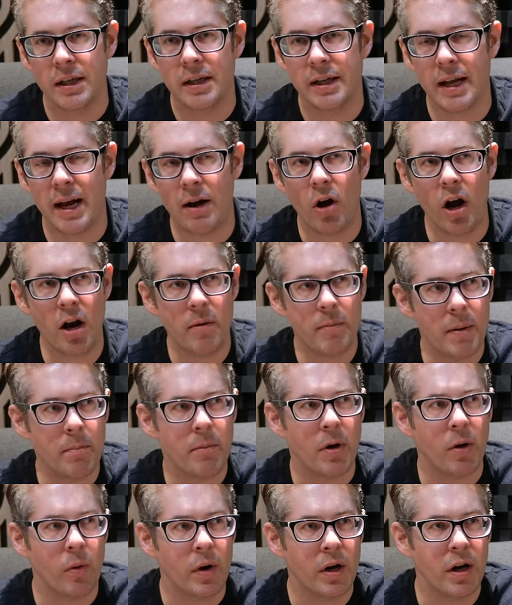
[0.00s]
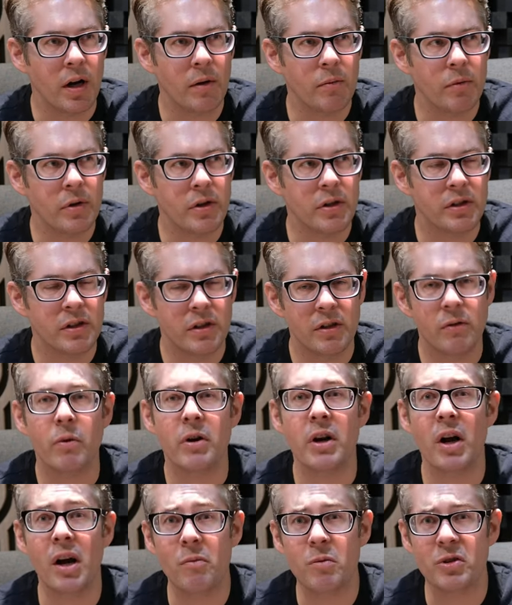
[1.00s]
Now, I remember when I
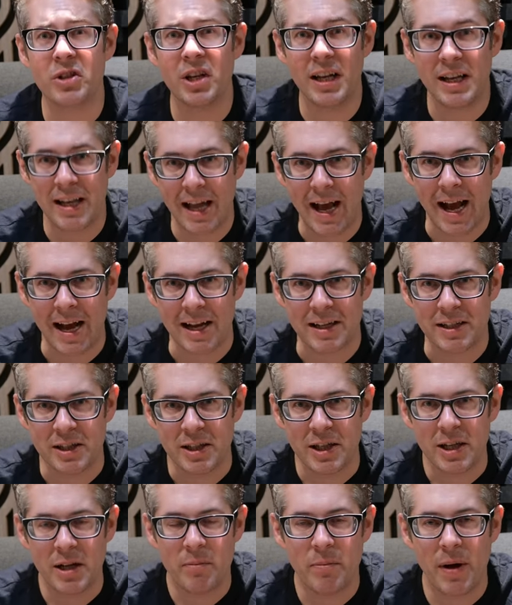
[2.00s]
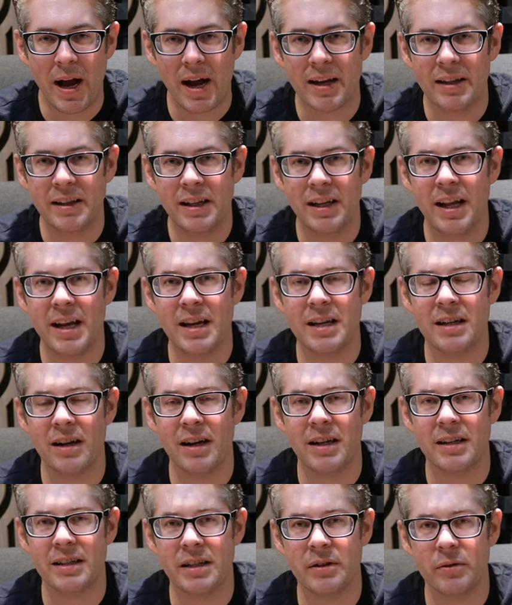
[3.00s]
was a lad back in the late
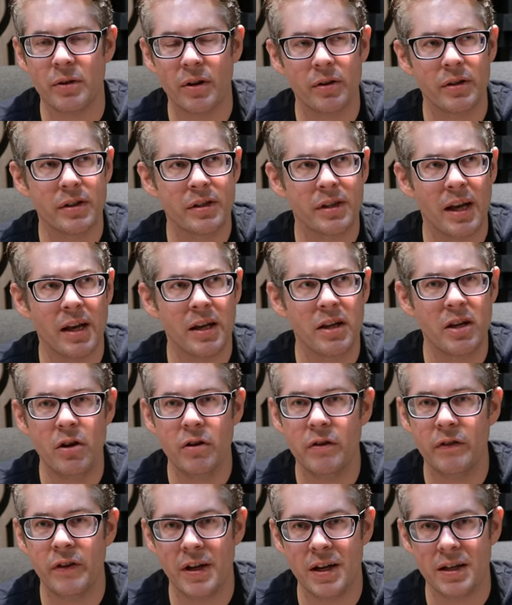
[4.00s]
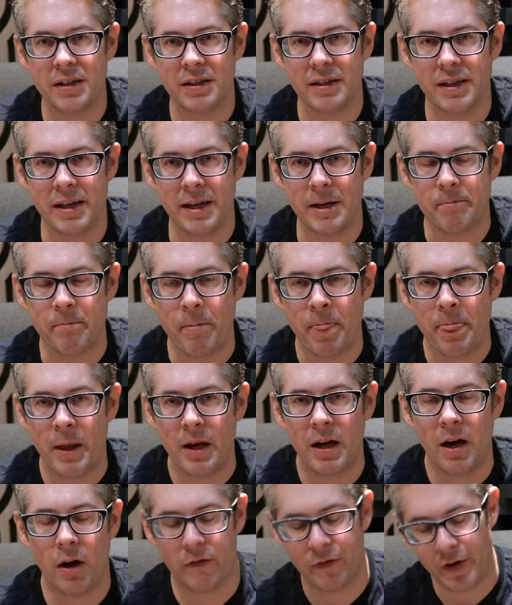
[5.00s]
90s, when I was at university,
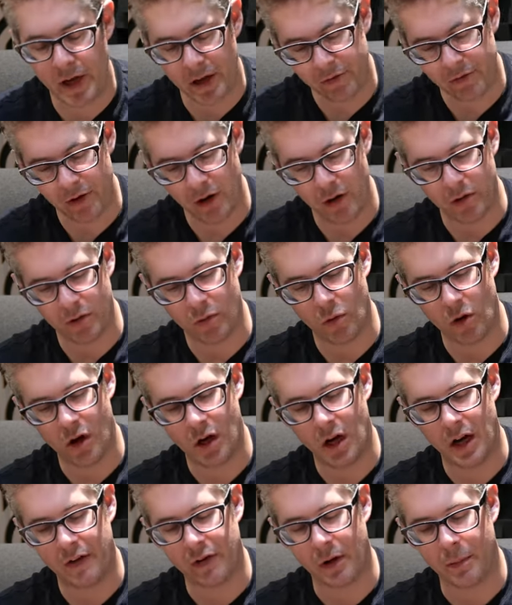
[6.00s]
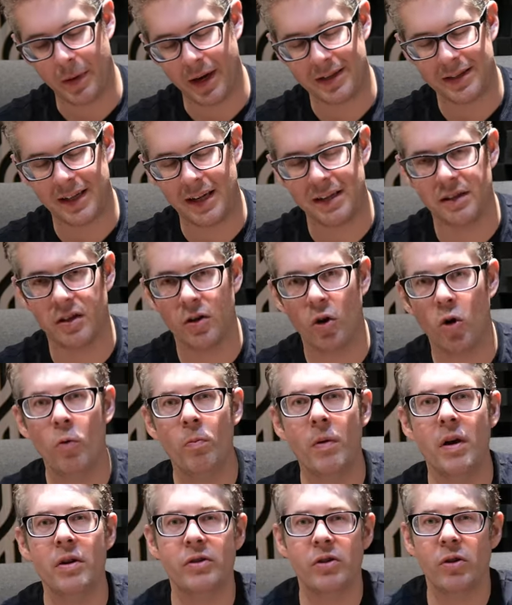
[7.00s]
I'd flick through the What Hi-Fi magazines, and
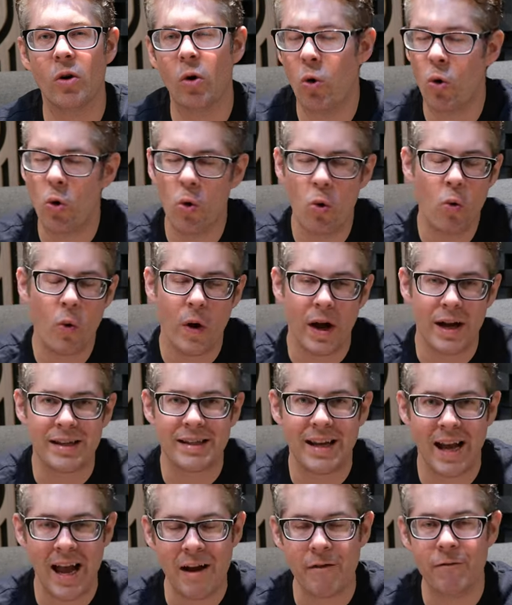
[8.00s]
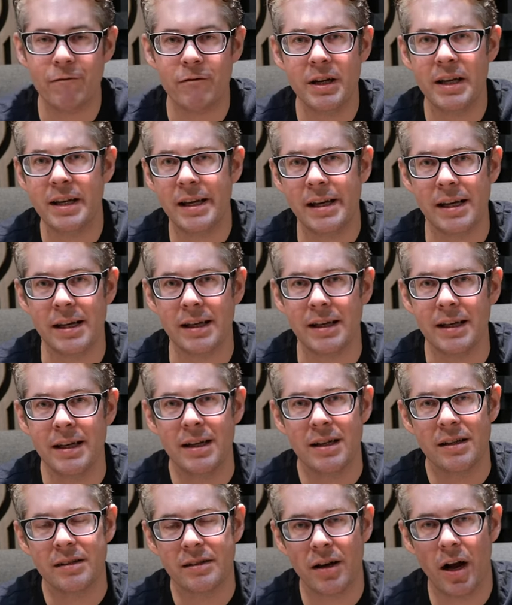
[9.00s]
almost always, every year,
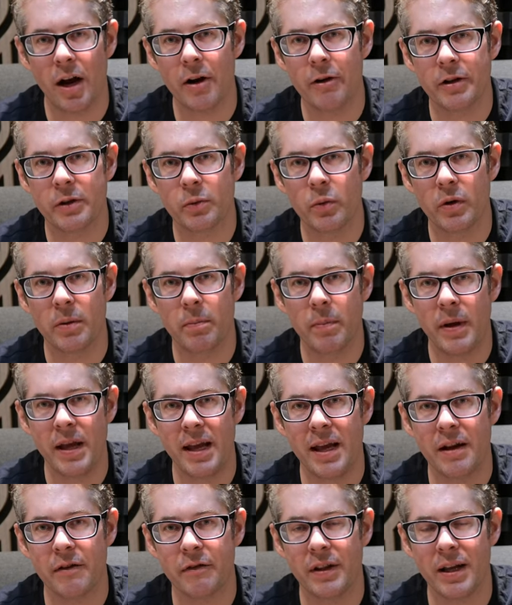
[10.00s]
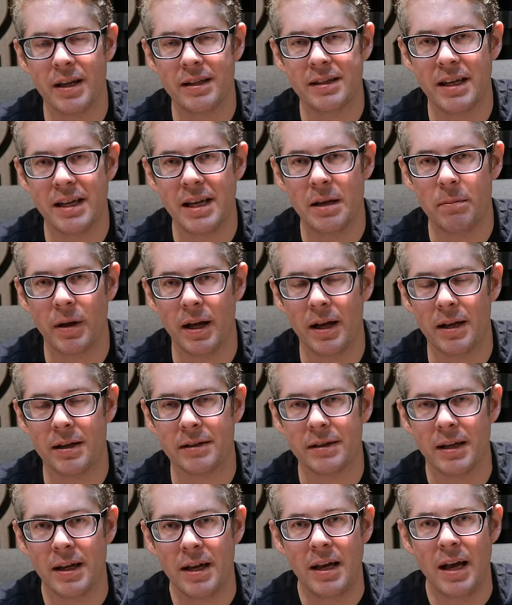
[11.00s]
Cyrus would appear for their CD
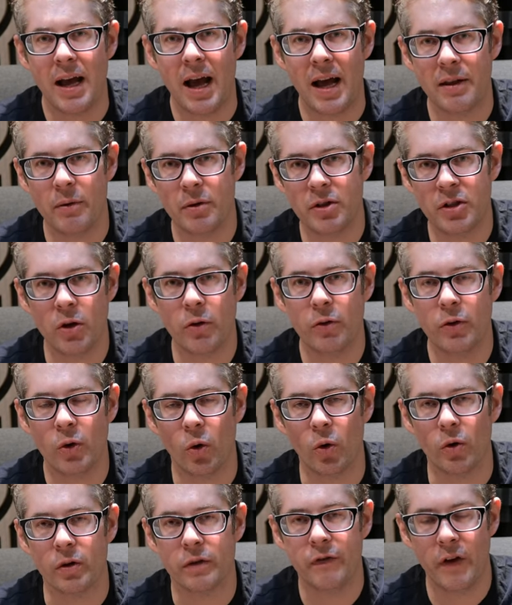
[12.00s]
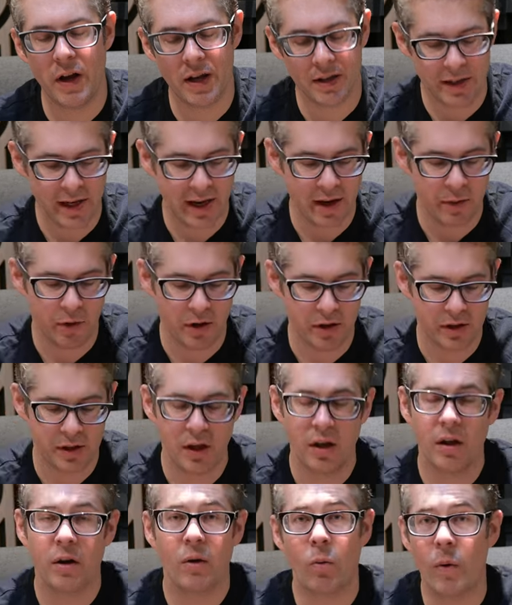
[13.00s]
players. And there were two thoughts. Firstly, it was,
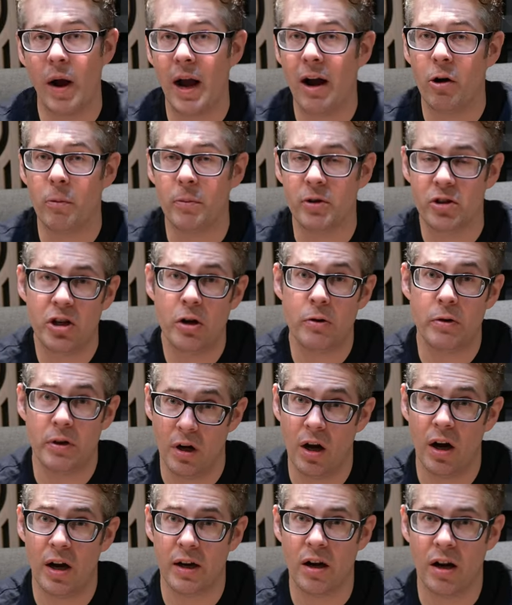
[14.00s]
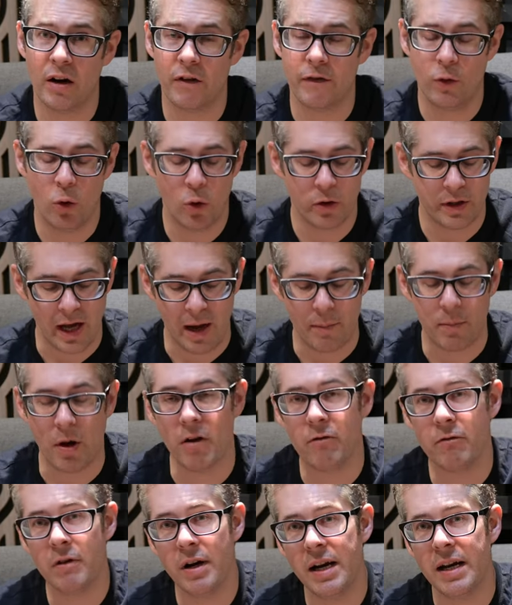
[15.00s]
wow, I'm a student, I can't afford that, but
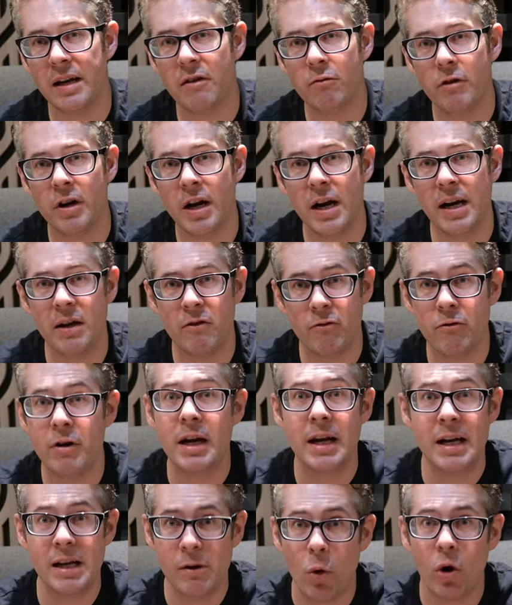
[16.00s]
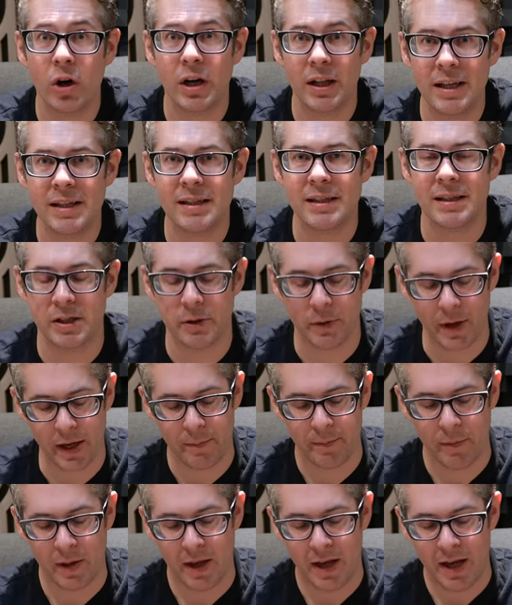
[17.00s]
I really, really, really want to listen to
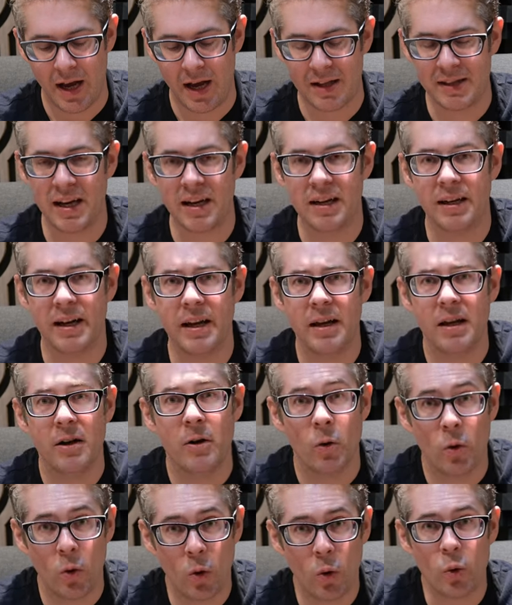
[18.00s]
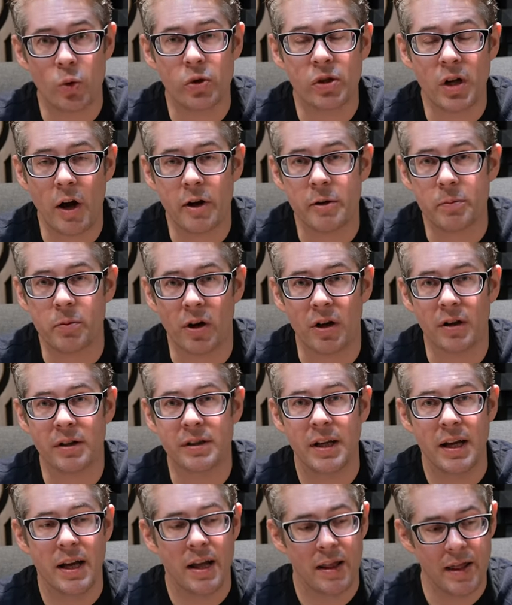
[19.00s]
it. And secondly, ooh, Cyrus
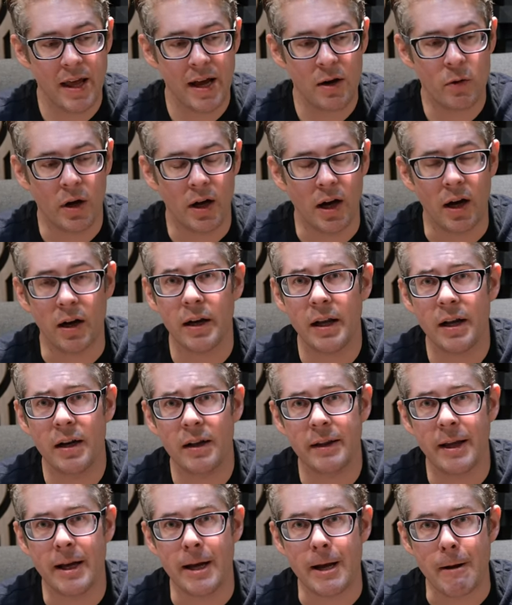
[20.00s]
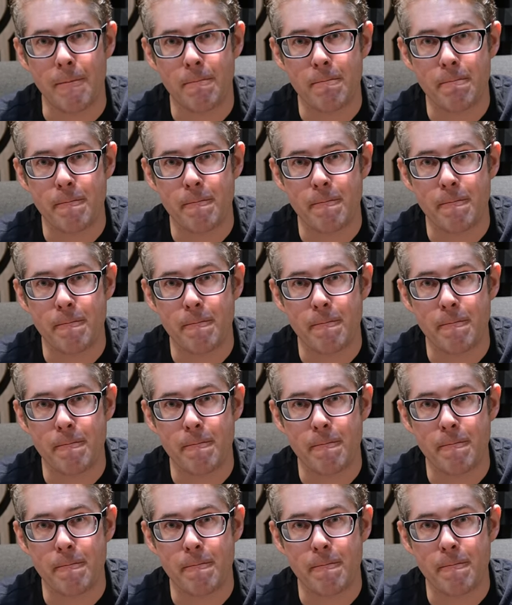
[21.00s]
products, they're quite ugly, aren't they?